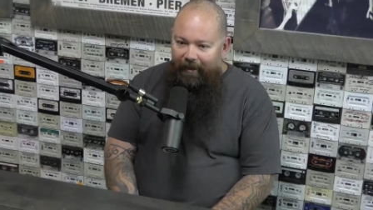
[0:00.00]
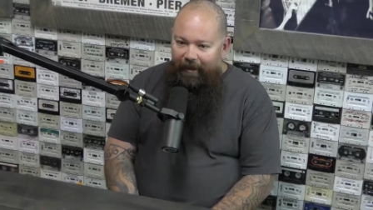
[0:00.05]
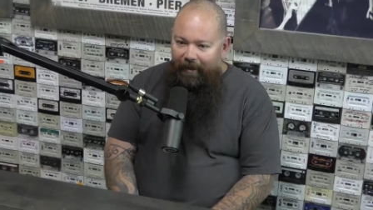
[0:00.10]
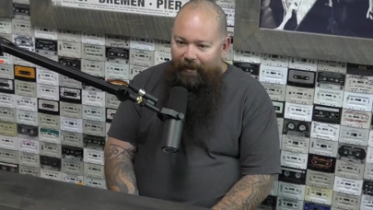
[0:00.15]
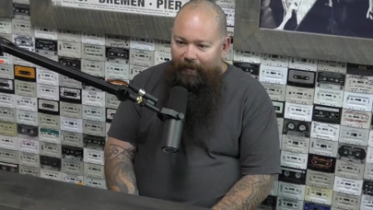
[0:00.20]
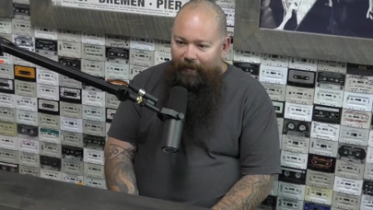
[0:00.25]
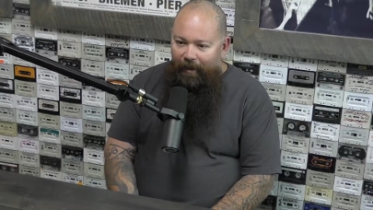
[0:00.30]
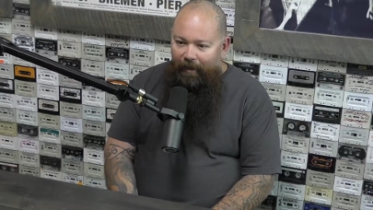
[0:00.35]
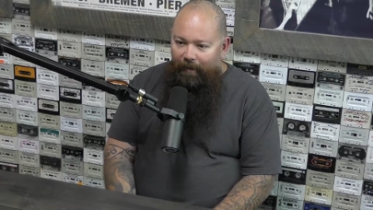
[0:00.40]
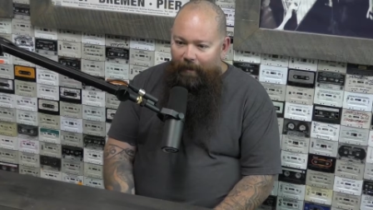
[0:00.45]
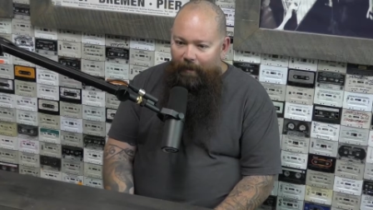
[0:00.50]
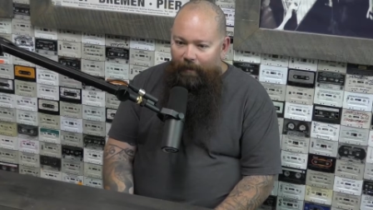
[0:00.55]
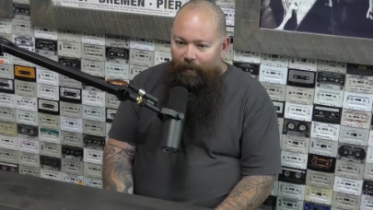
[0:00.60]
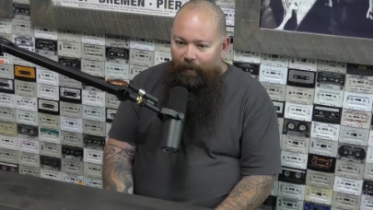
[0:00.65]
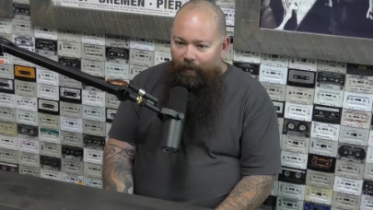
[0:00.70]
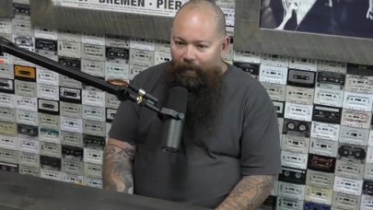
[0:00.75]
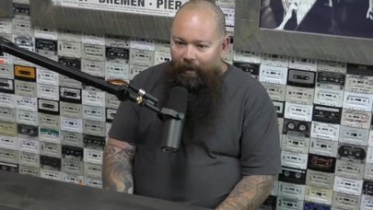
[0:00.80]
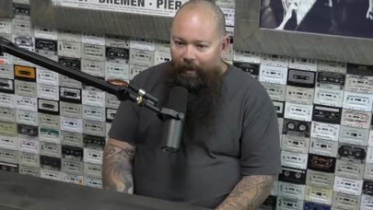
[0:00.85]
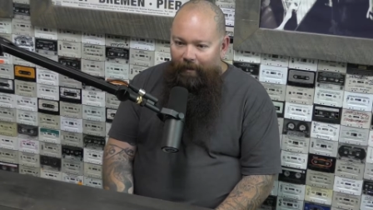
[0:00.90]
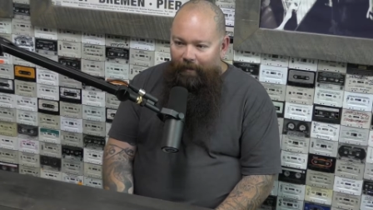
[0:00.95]
that's why
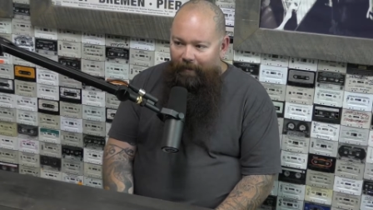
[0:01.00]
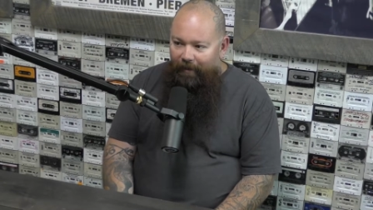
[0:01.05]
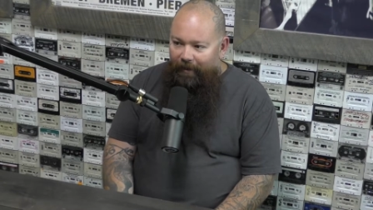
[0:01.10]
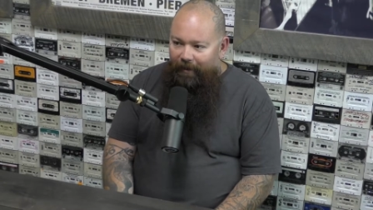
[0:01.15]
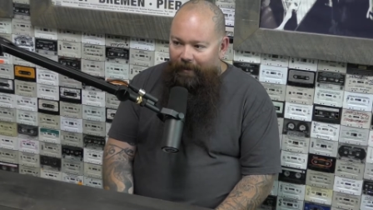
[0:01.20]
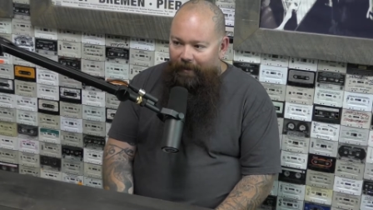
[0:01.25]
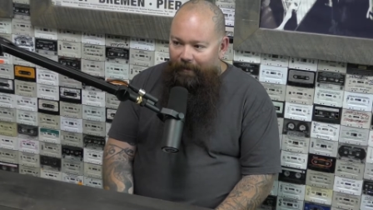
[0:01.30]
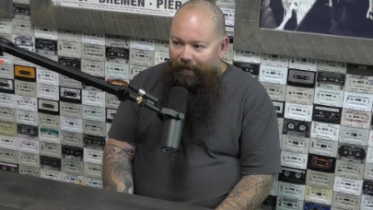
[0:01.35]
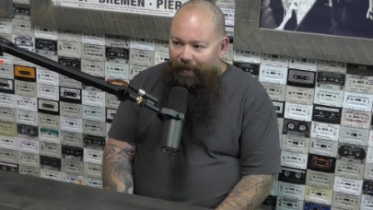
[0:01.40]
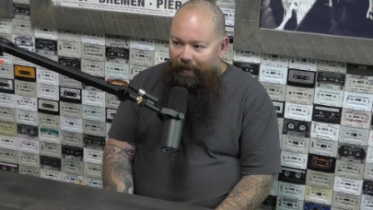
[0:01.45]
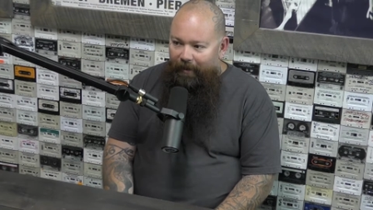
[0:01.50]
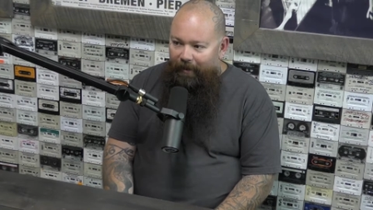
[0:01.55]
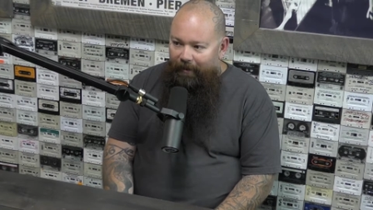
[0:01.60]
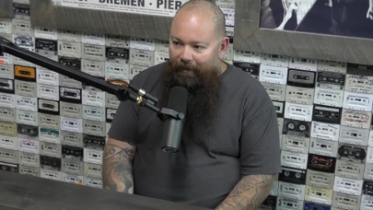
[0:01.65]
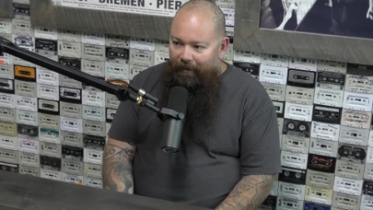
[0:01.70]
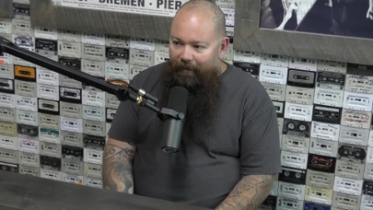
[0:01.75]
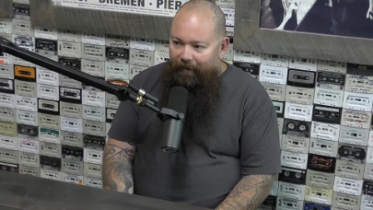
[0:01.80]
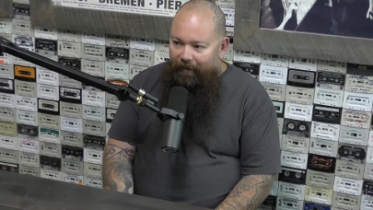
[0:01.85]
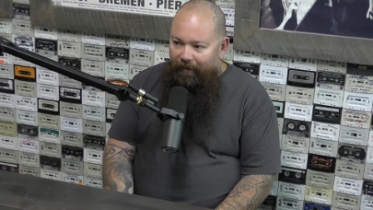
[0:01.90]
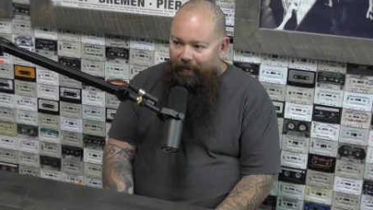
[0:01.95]
people want them. Is just
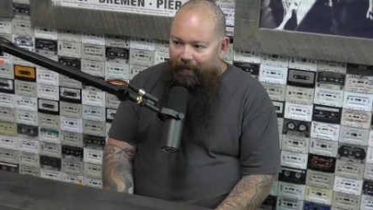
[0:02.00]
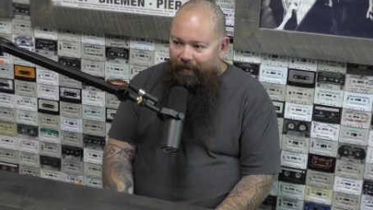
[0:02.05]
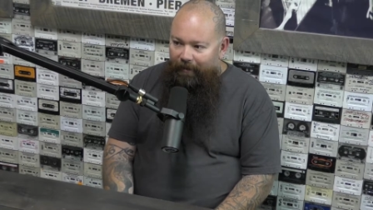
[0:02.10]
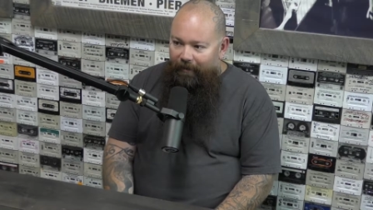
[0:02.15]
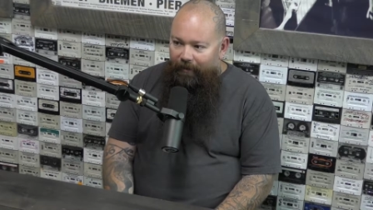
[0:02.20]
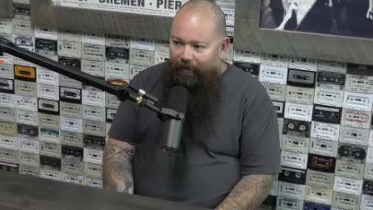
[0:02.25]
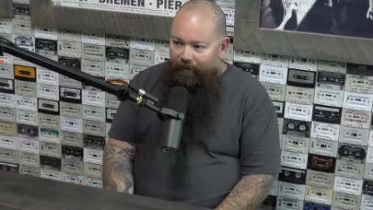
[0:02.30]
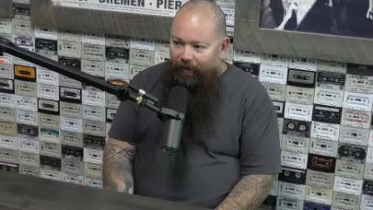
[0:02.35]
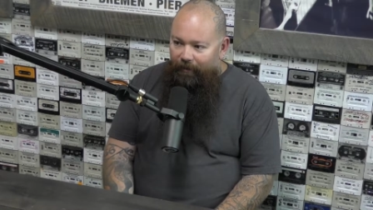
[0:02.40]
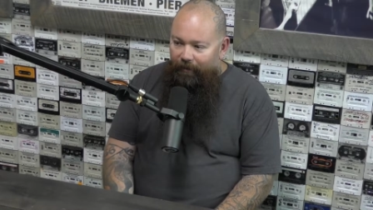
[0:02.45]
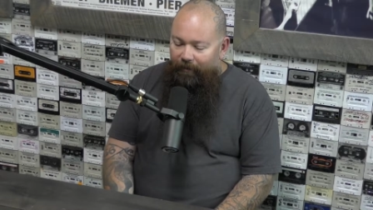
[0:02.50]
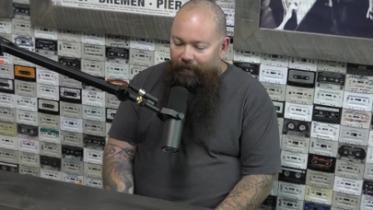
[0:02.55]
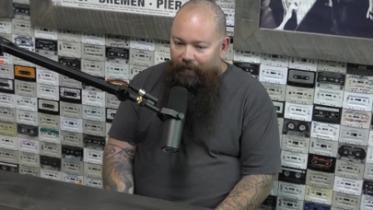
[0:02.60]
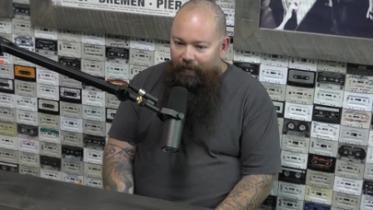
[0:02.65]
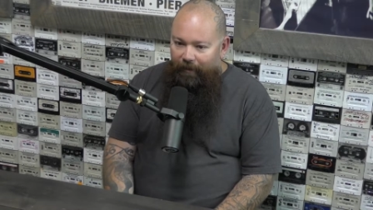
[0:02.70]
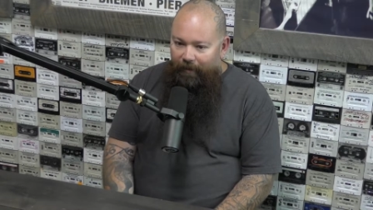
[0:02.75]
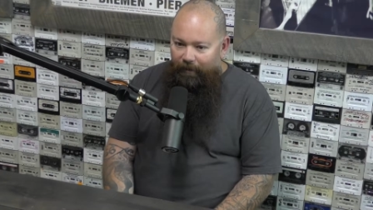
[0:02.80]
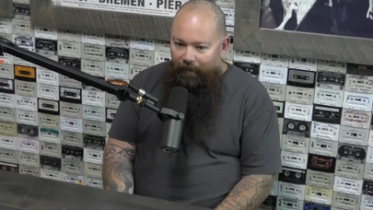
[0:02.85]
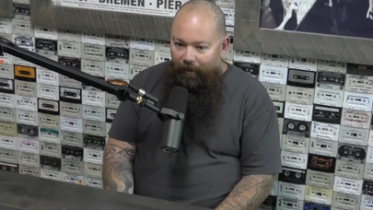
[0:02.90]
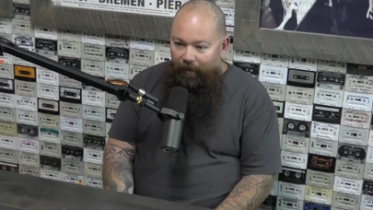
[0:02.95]
because they're so
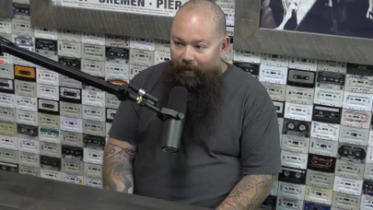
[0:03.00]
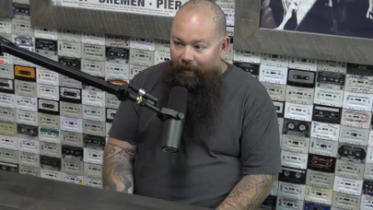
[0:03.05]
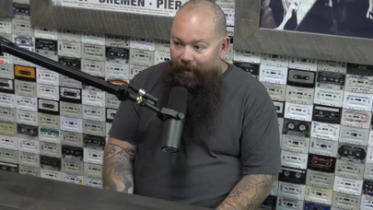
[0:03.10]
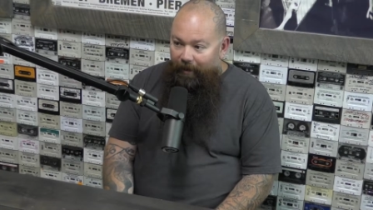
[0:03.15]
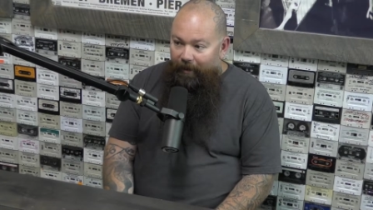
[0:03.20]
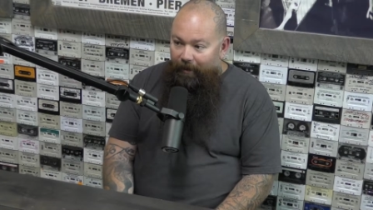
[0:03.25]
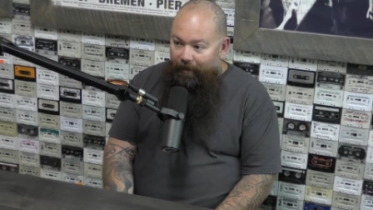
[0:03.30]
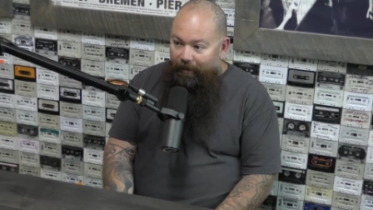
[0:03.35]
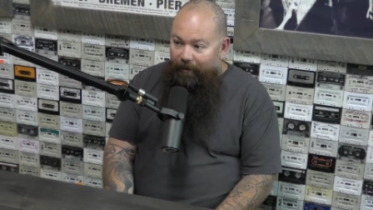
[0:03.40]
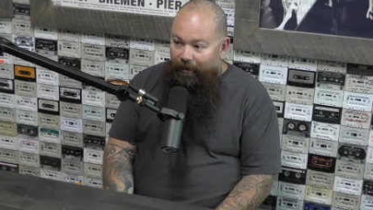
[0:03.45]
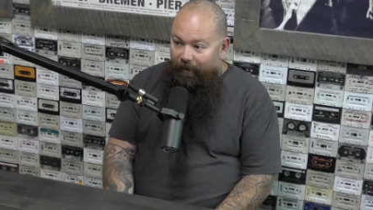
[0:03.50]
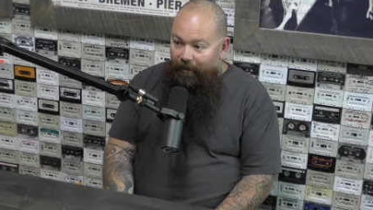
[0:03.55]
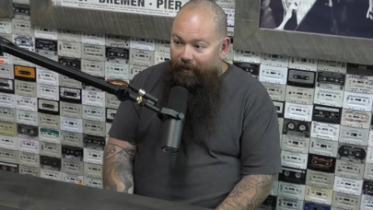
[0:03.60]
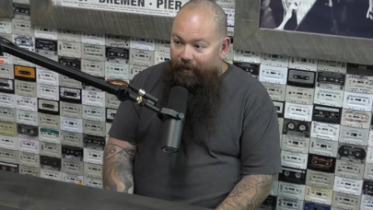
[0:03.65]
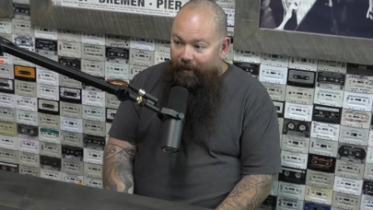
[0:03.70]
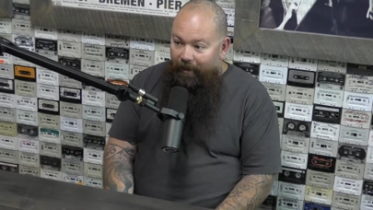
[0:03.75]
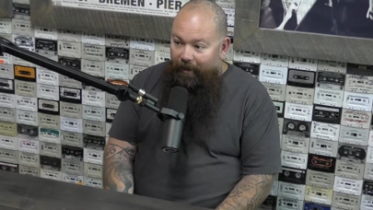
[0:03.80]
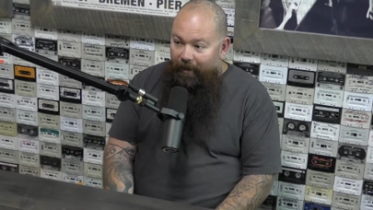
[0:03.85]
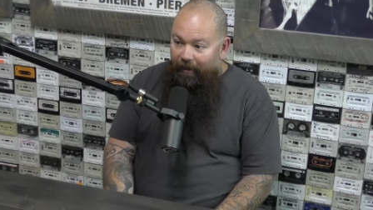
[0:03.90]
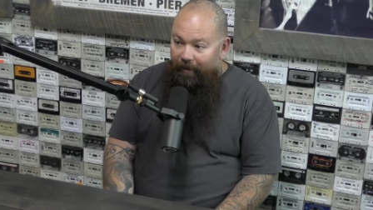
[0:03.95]
it's part of that
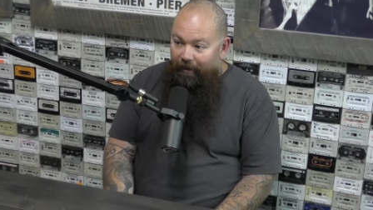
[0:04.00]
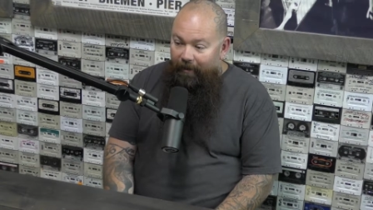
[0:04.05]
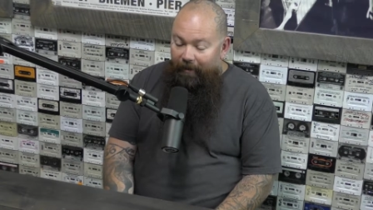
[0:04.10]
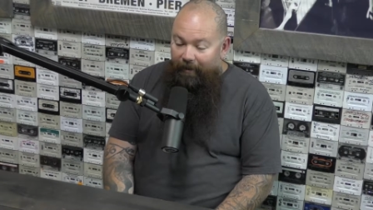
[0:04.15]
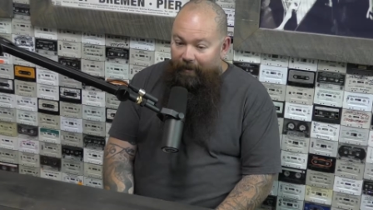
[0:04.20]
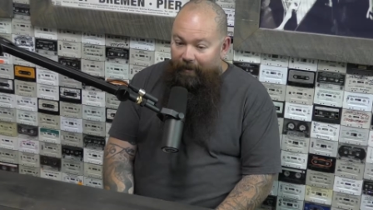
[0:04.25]
nostalgic era, and